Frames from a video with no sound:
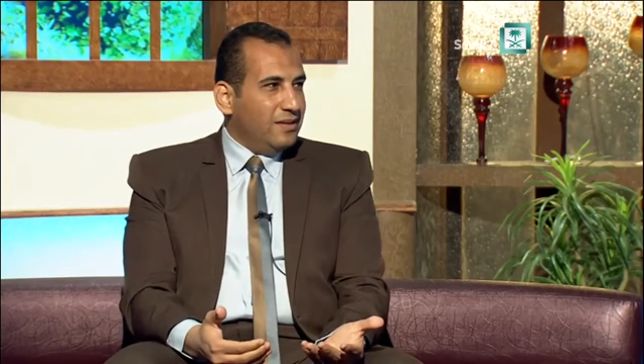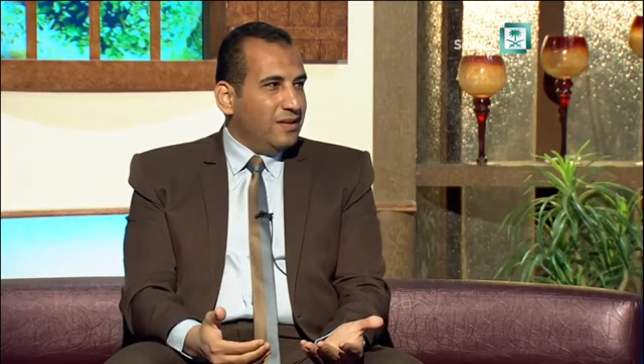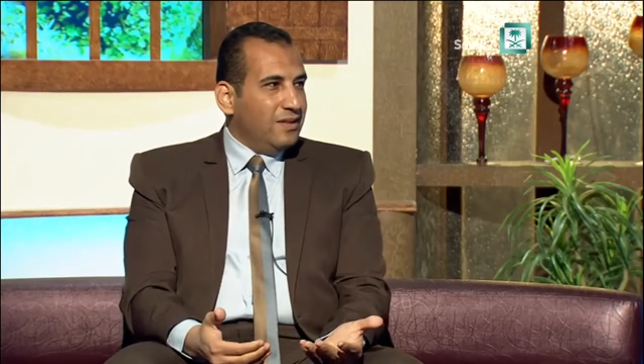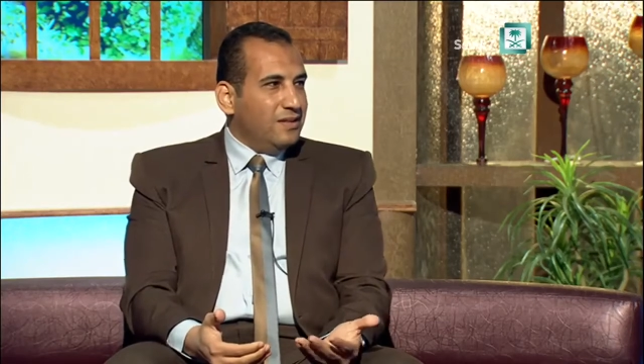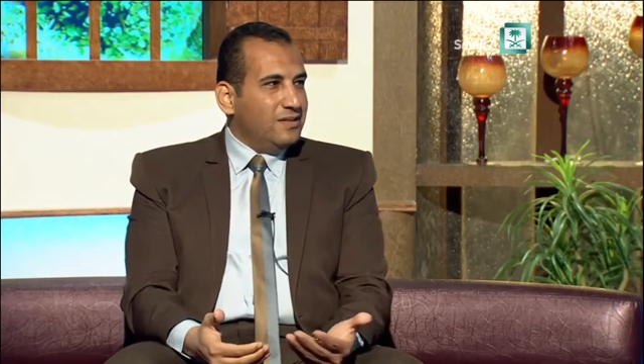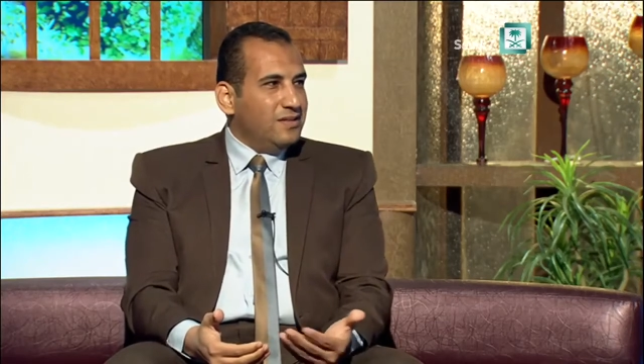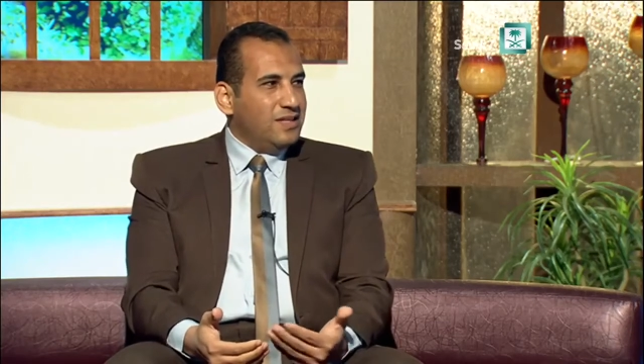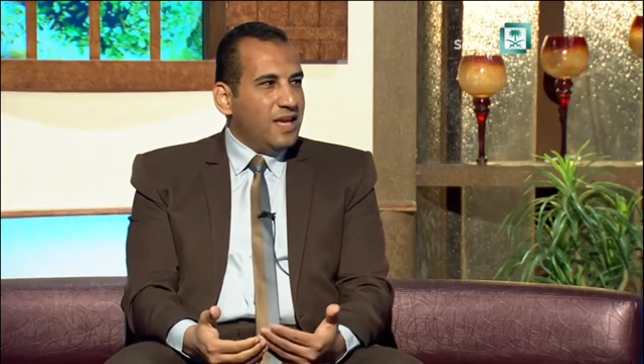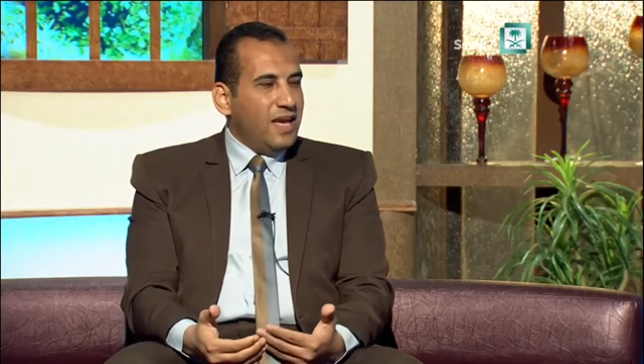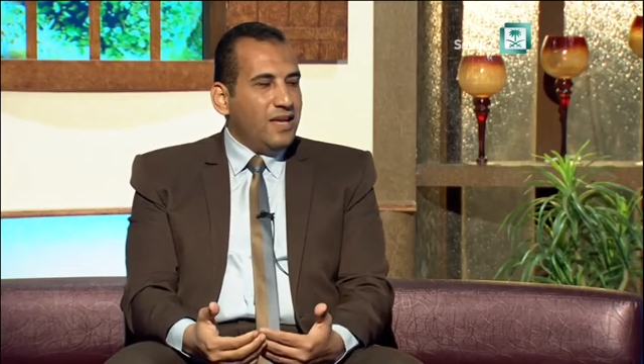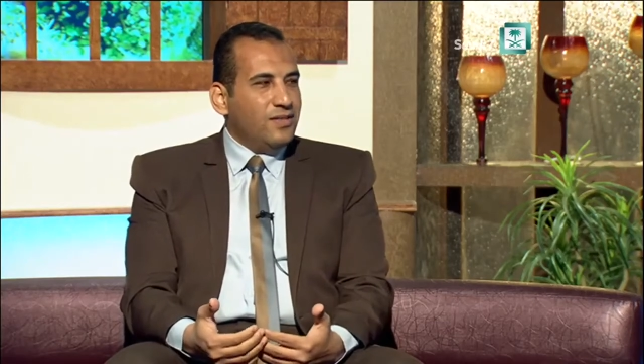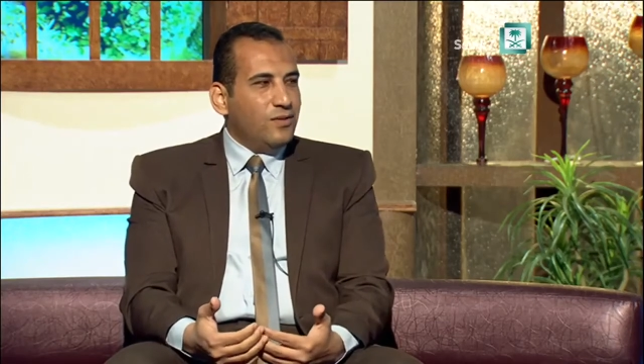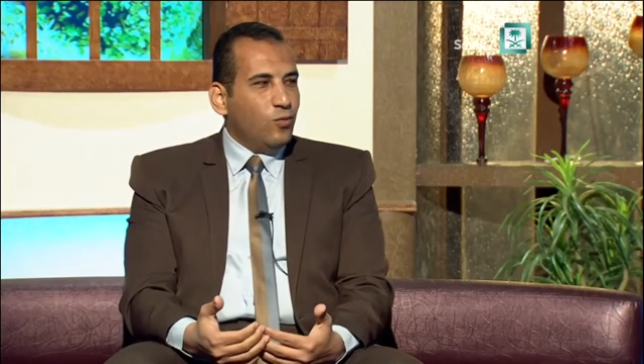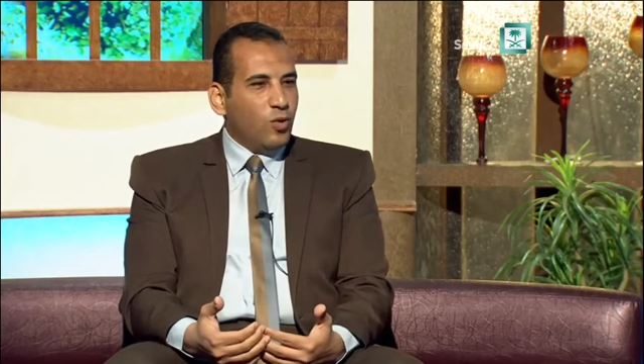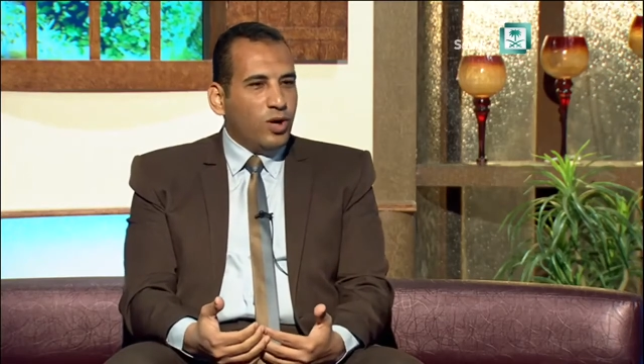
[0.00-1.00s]
Say the
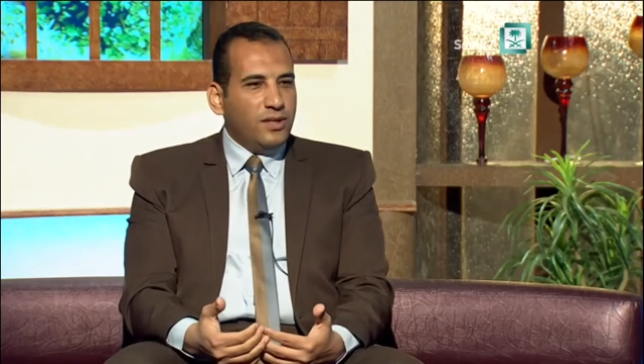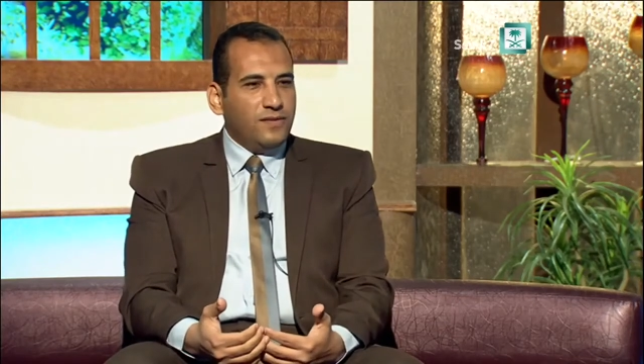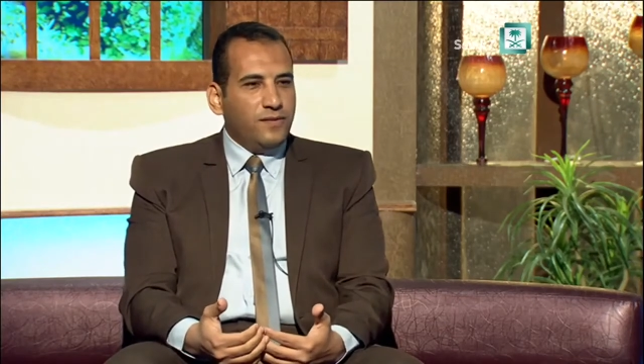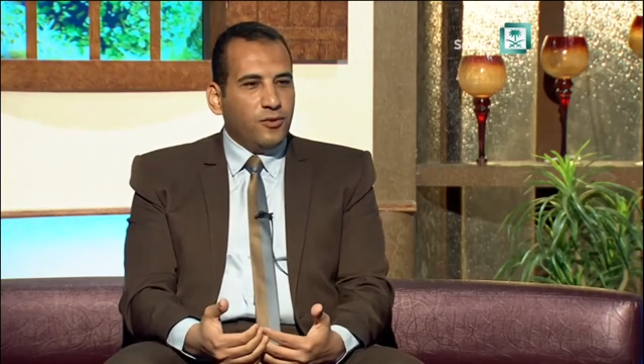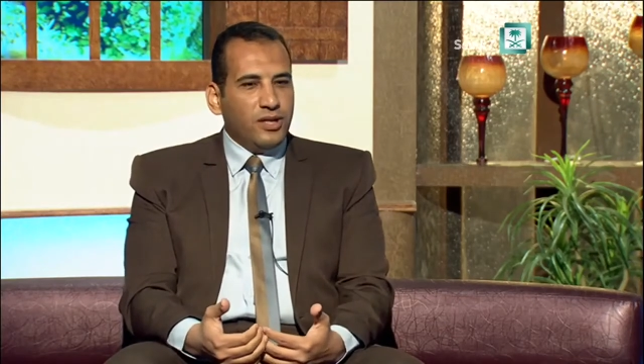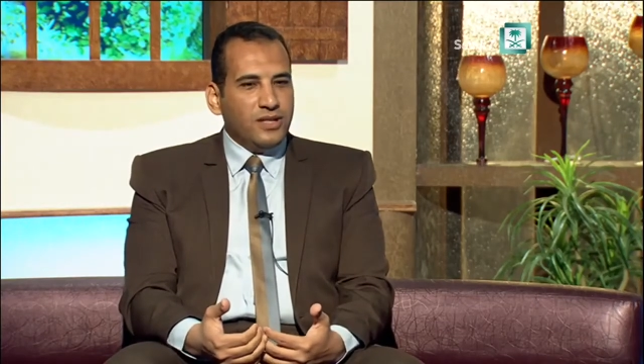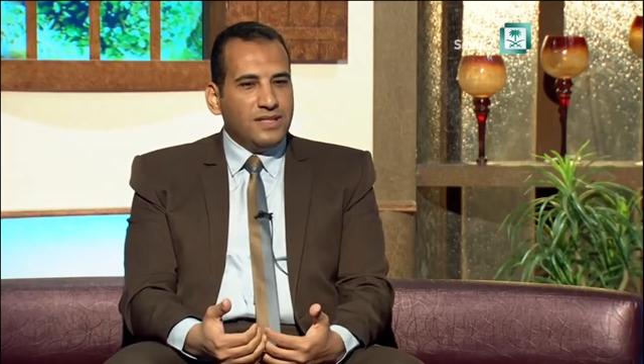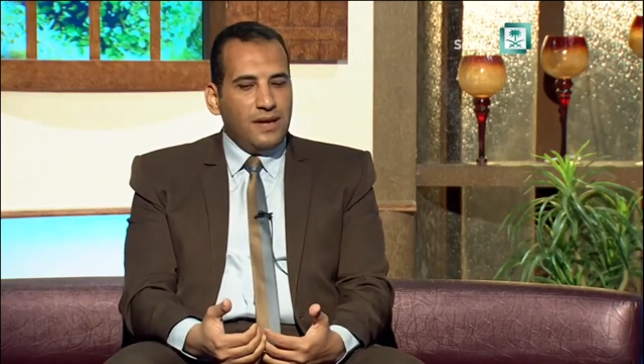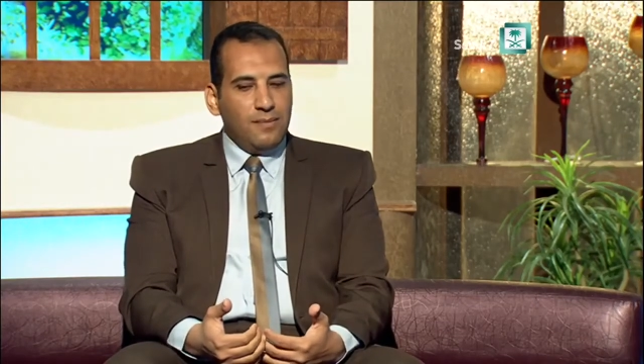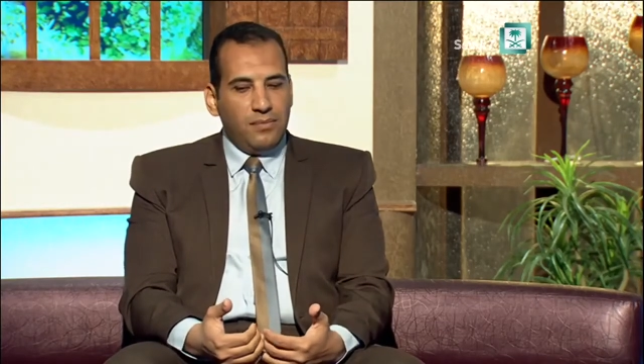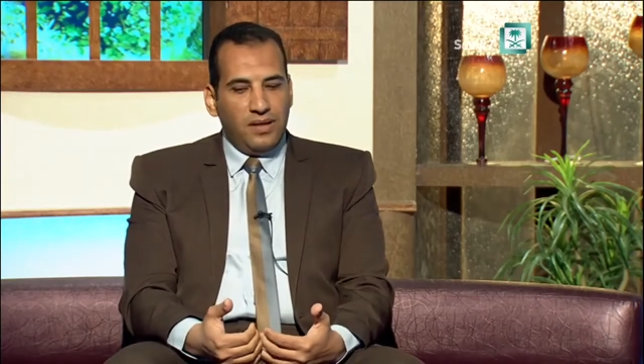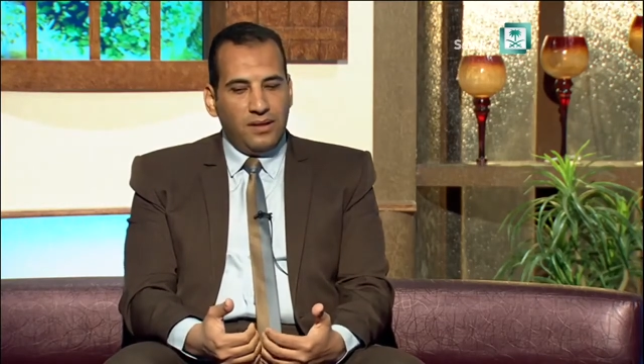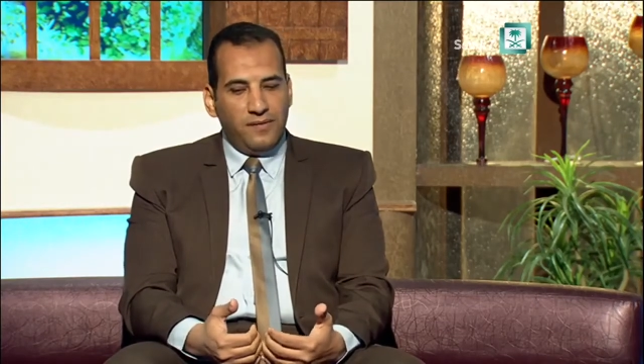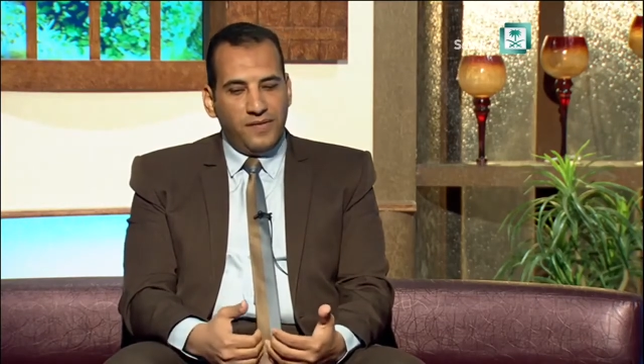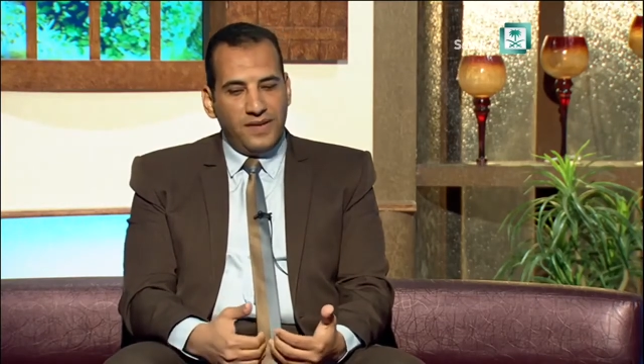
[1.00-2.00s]
word, for example,
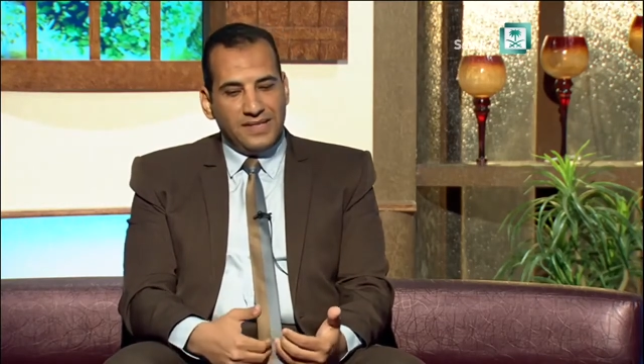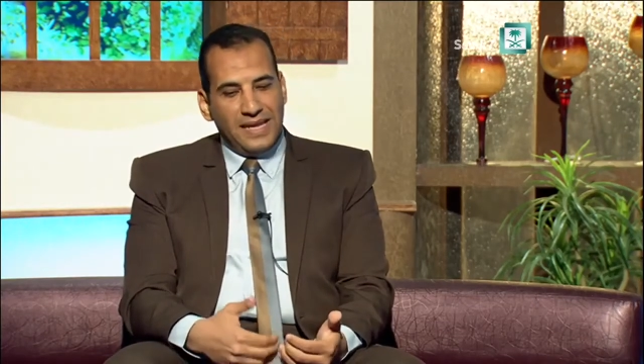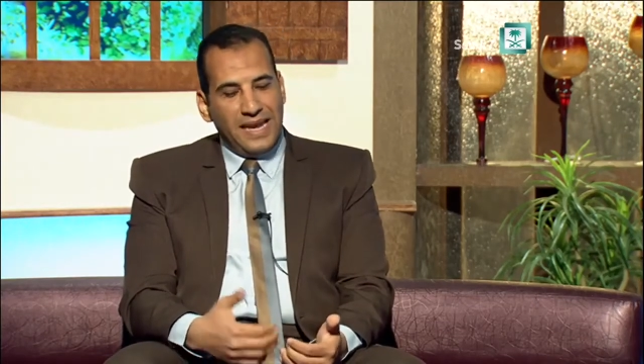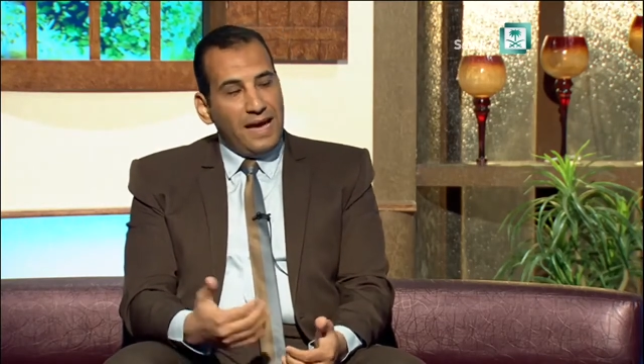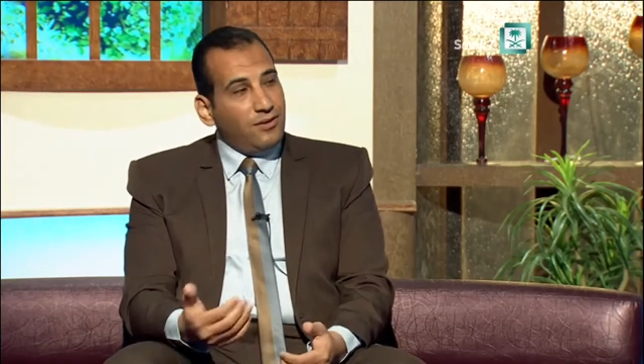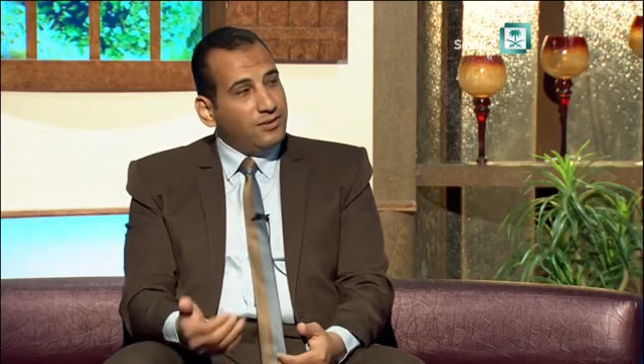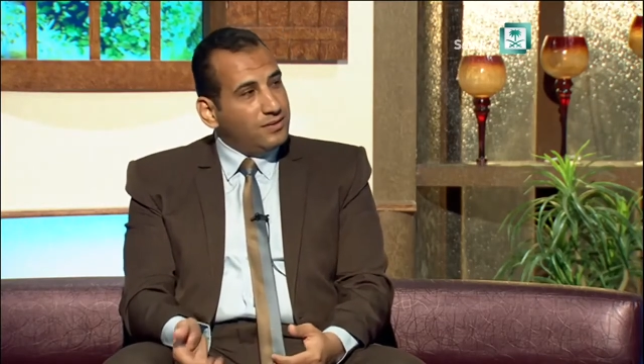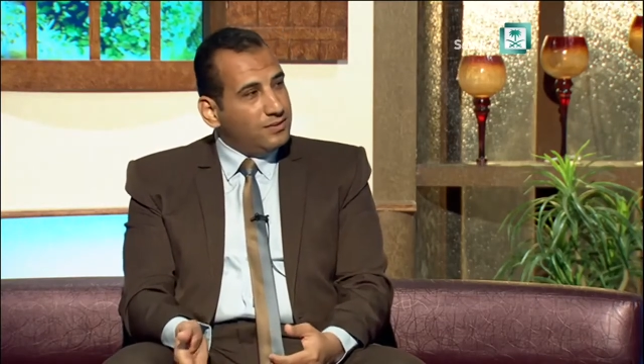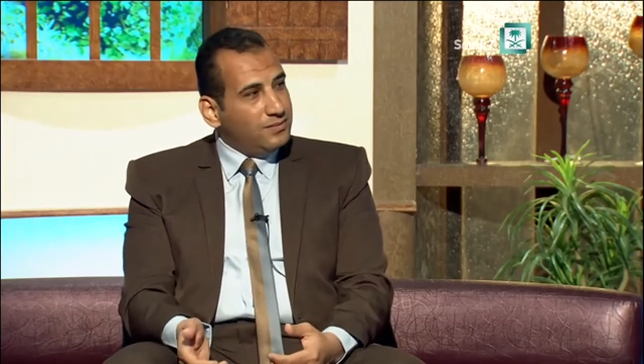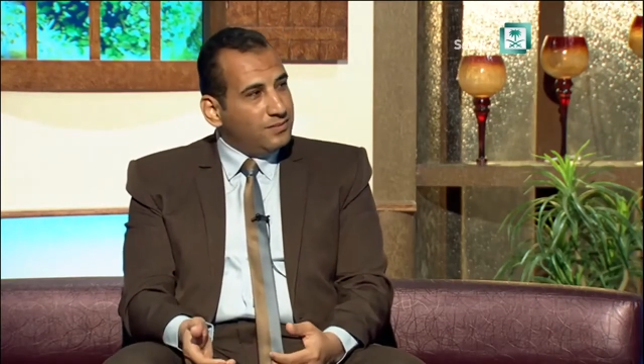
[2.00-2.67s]
fizzle out.